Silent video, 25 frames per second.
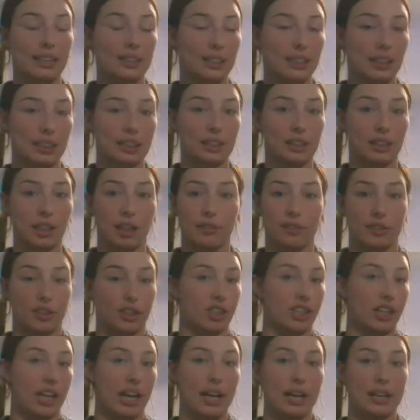and to cover
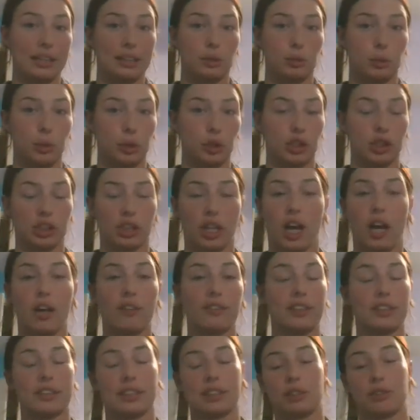their heads, which is
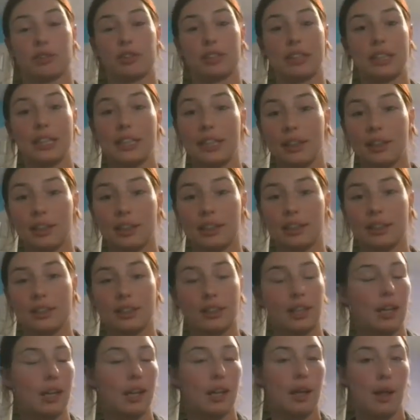obviously ridiculous,
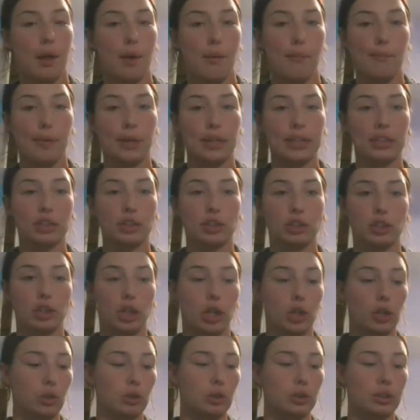but it
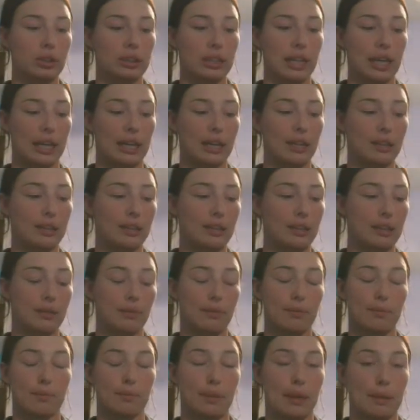shows that
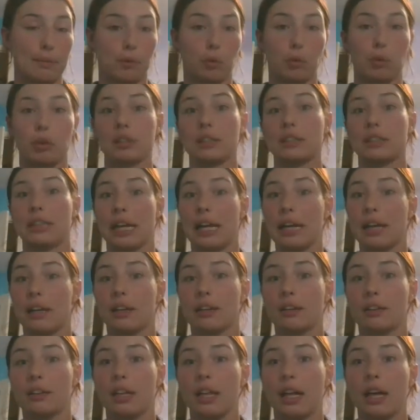people were
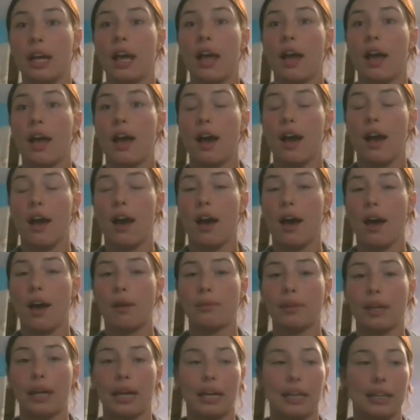scared.
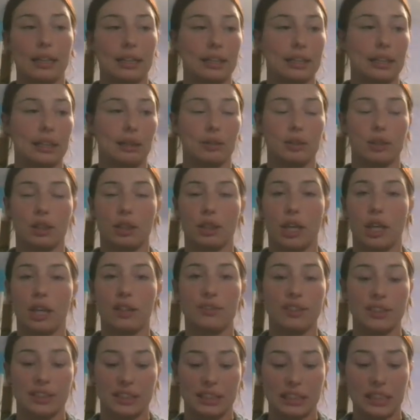And there was a lot of
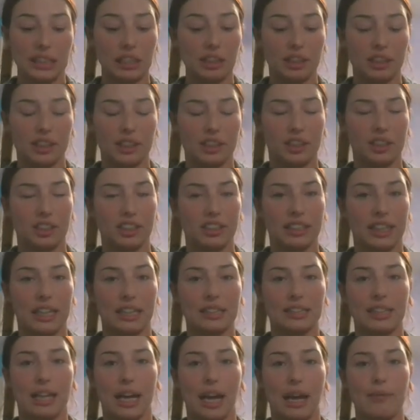hysteria during that
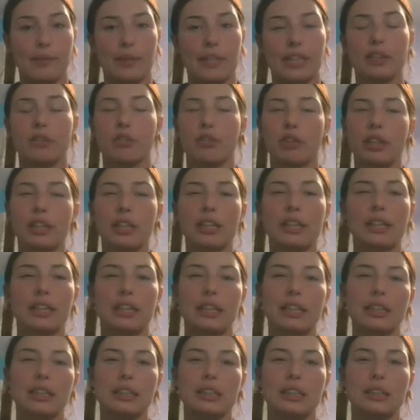time, and it really
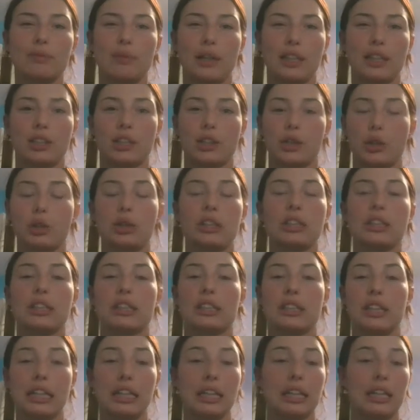gets my students
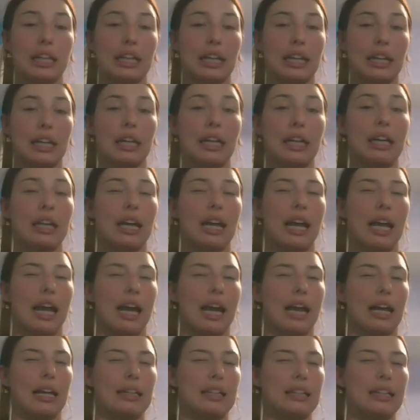thinking
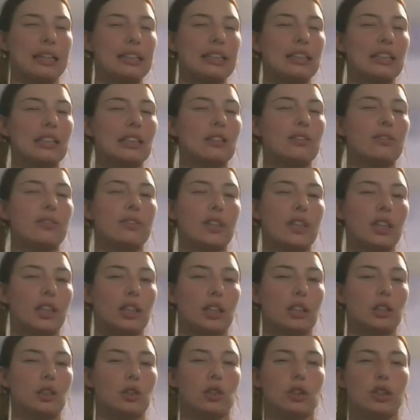and gets their foot in
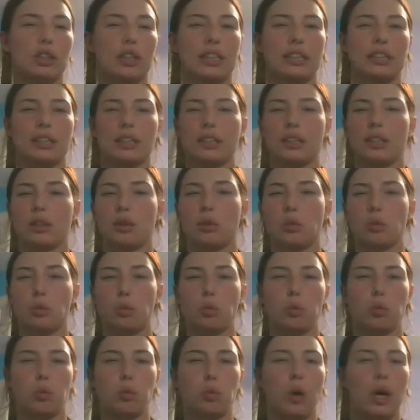the door as to
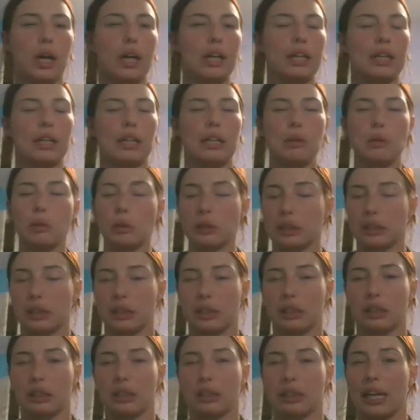what it was
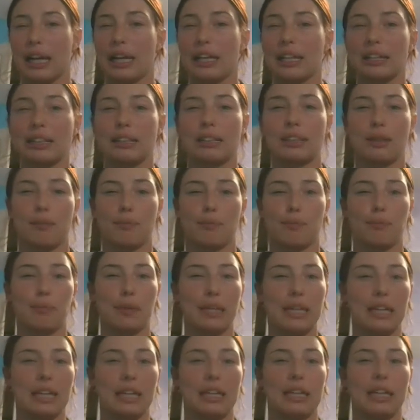like to
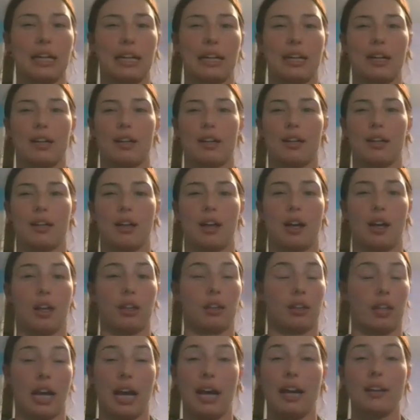be
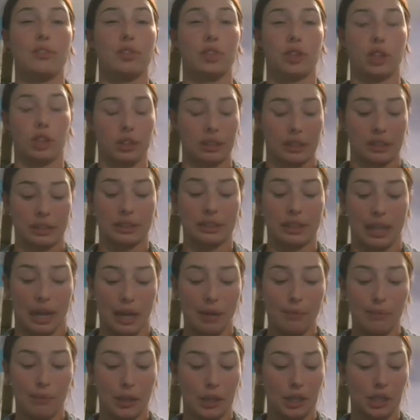alive during this
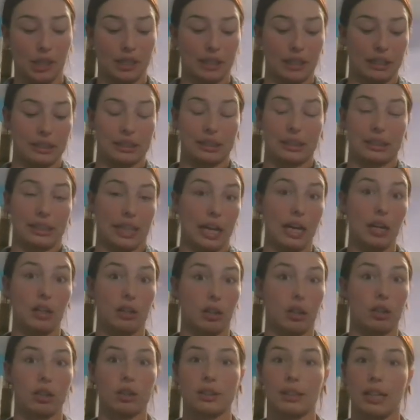time period and scared
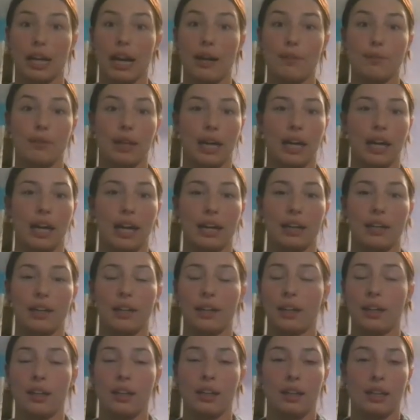all the time that
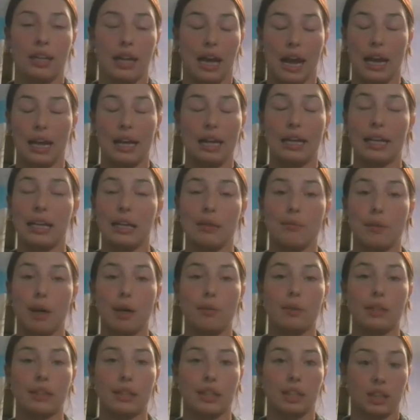at any
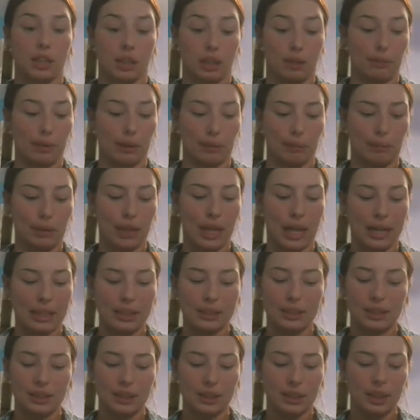moment there could be a blast.